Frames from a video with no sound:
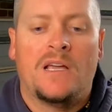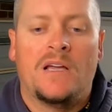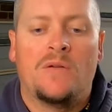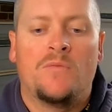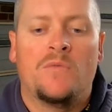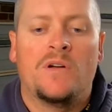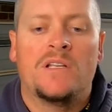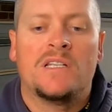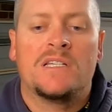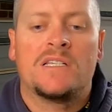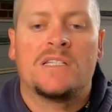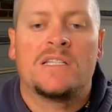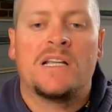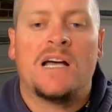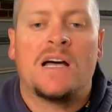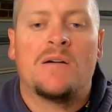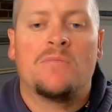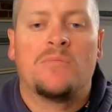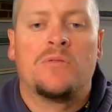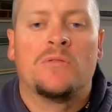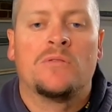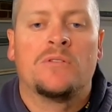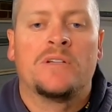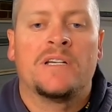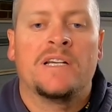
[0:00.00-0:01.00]
And when you
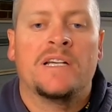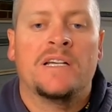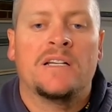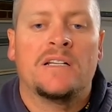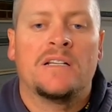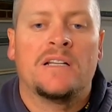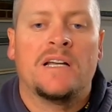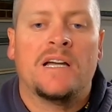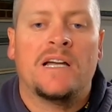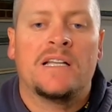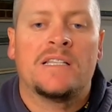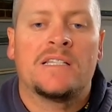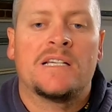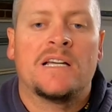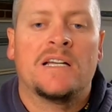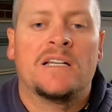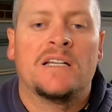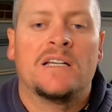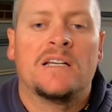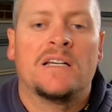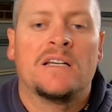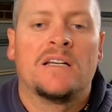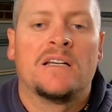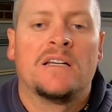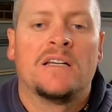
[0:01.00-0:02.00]
start pulling it, it's going
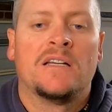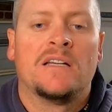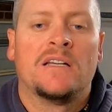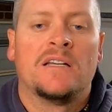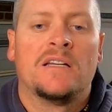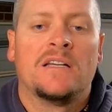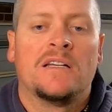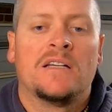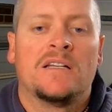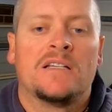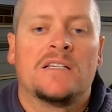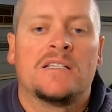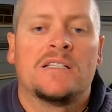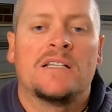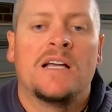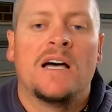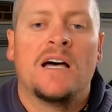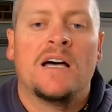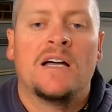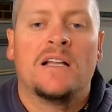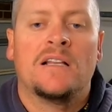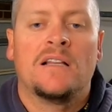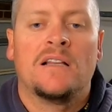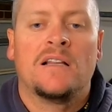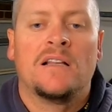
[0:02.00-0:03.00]
to
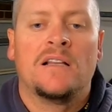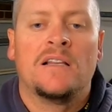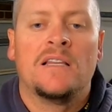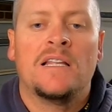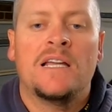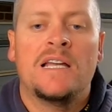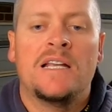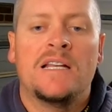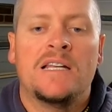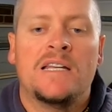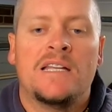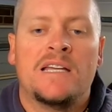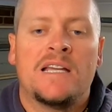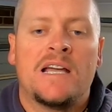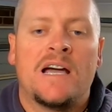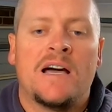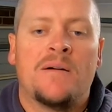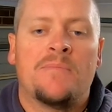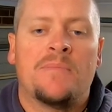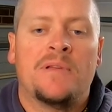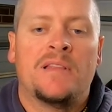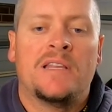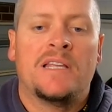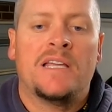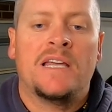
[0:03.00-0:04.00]
start neatening
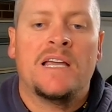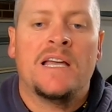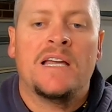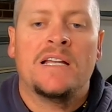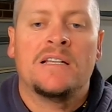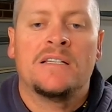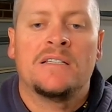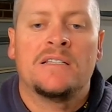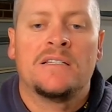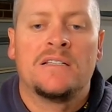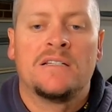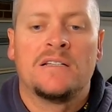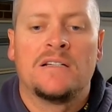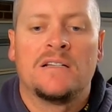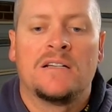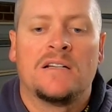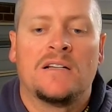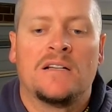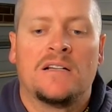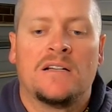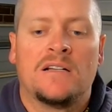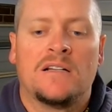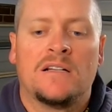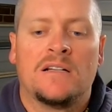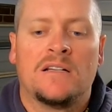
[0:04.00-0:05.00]
up at the end
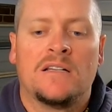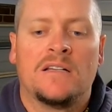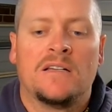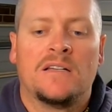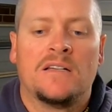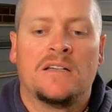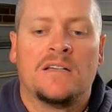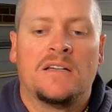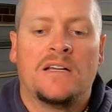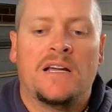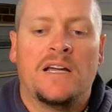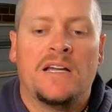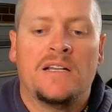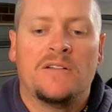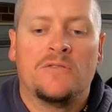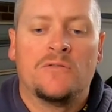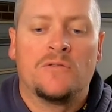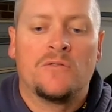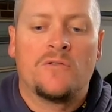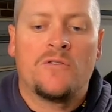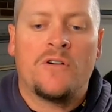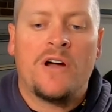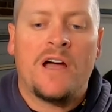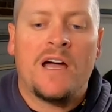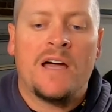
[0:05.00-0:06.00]
and it
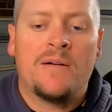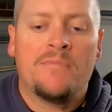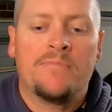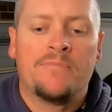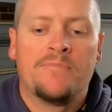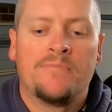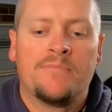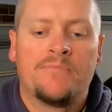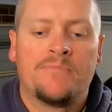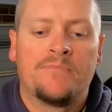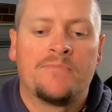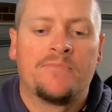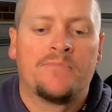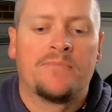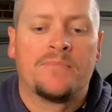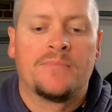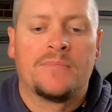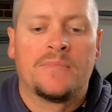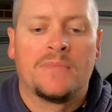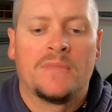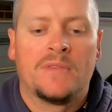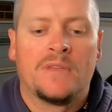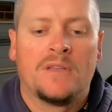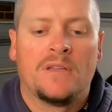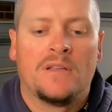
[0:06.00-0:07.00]
will grab,
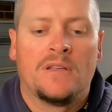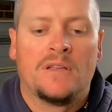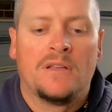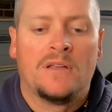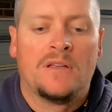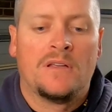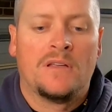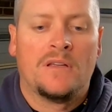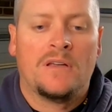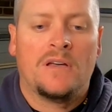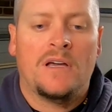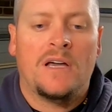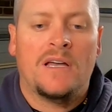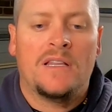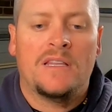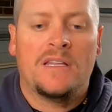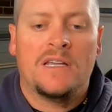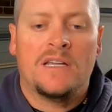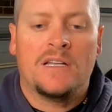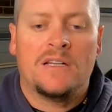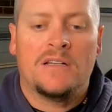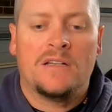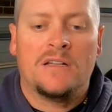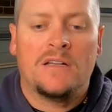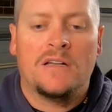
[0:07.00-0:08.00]
and
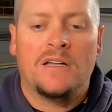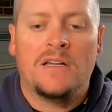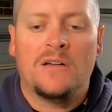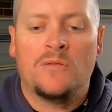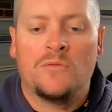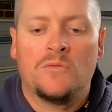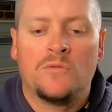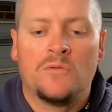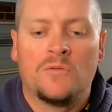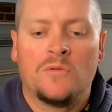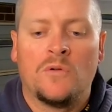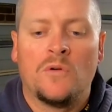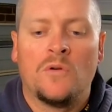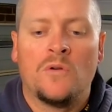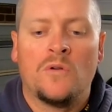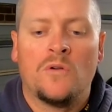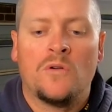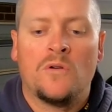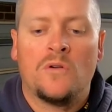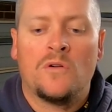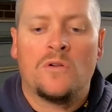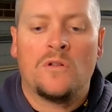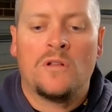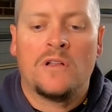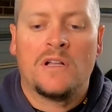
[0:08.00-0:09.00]
then it will
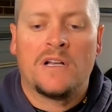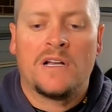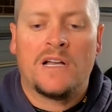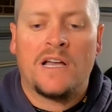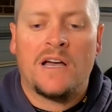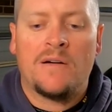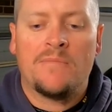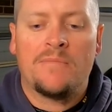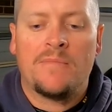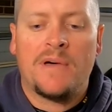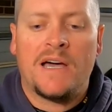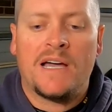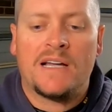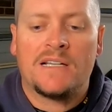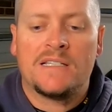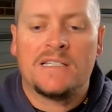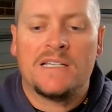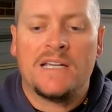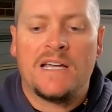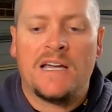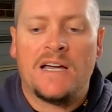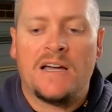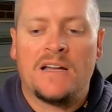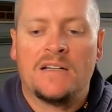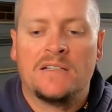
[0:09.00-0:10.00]
all come back
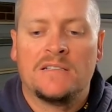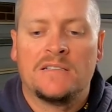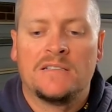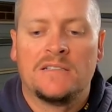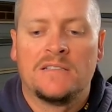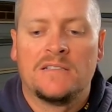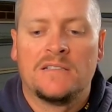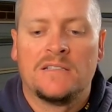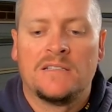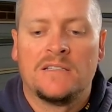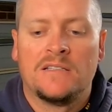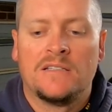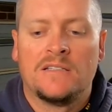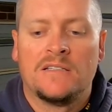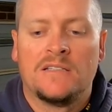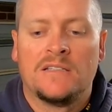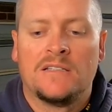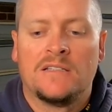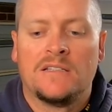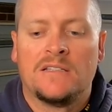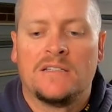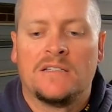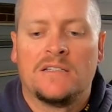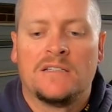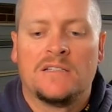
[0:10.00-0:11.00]
down
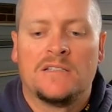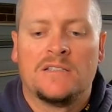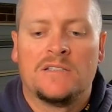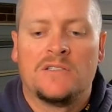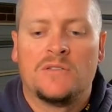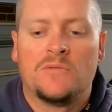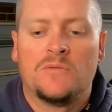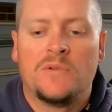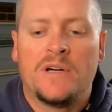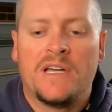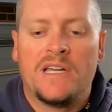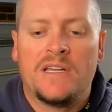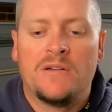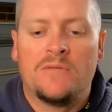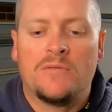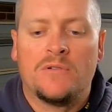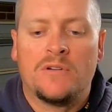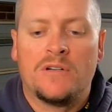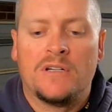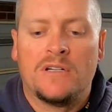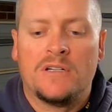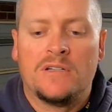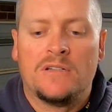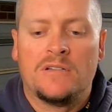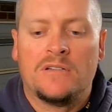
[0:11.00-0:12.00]
to where you
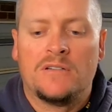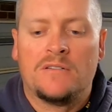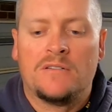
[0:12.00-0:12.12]
want it.